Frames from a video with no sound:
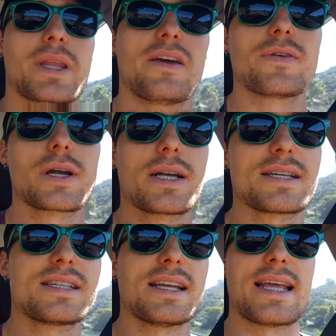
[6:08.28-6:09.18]
if you're gonna
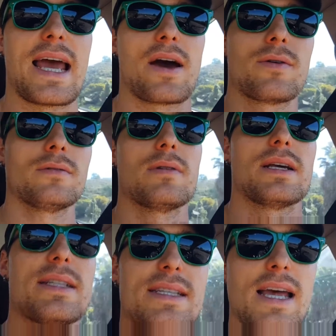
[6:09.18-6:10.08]
sit down
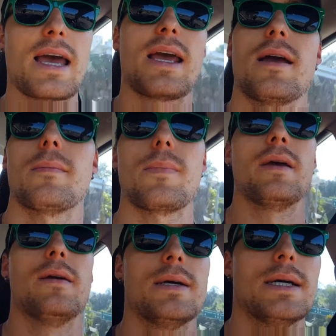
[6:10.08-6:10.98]
and say,
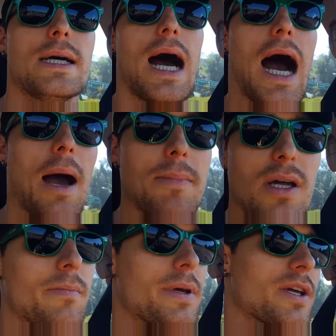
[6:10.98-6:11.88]
I'm
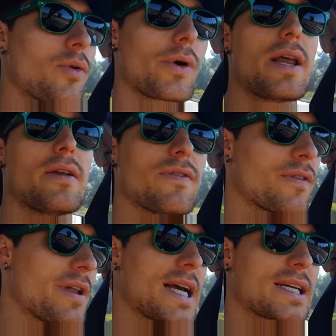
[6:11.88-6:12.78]
gonna be creative
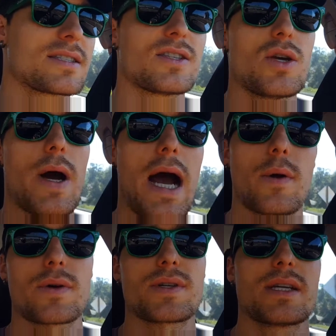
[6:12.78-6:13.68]
for the next 2
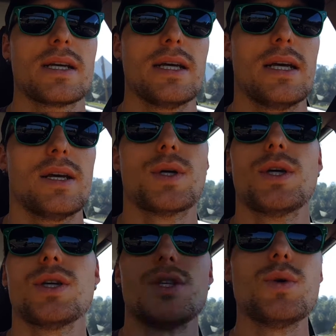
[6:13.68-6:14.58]
hours,
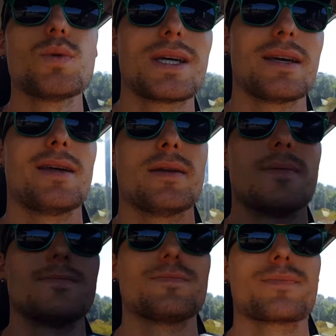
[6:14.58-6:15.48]
you
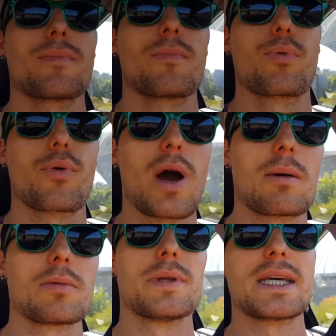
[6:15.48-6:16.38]
can
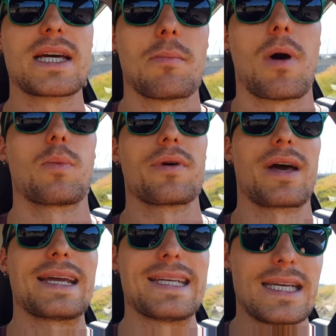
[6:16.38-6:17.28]
probably come up with
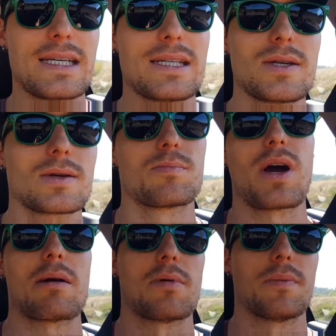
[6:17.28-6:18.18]
ideas. You could
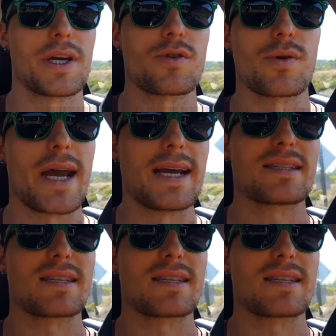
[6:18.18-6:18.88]
probably create